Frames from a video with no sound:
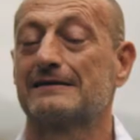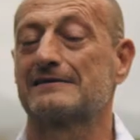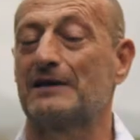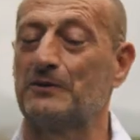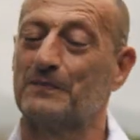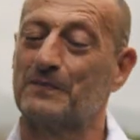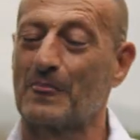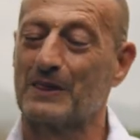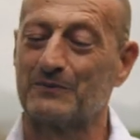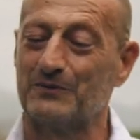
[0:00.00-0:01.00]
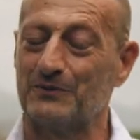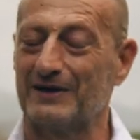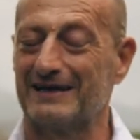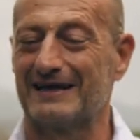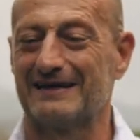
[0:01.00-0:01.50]
So we
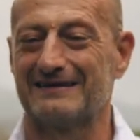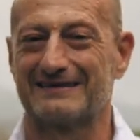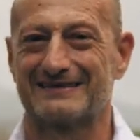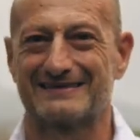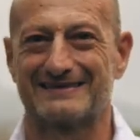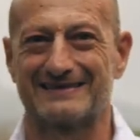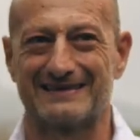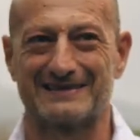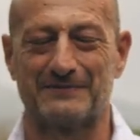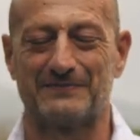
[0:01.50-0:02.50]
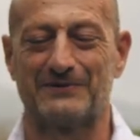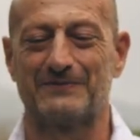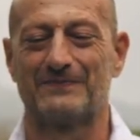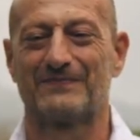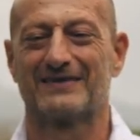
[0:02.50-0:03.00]
went down to the temple
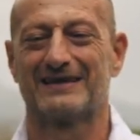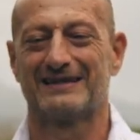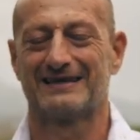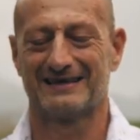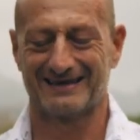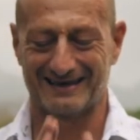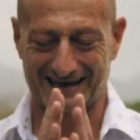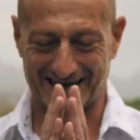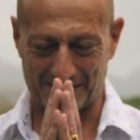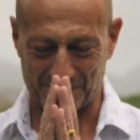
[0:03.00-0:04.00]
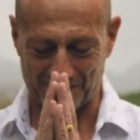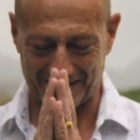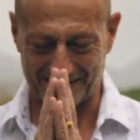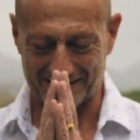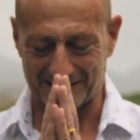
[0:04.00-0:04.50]
and I
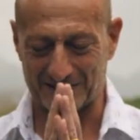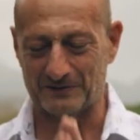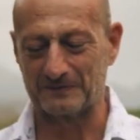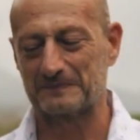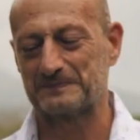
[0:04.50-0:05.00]
prayed to the god,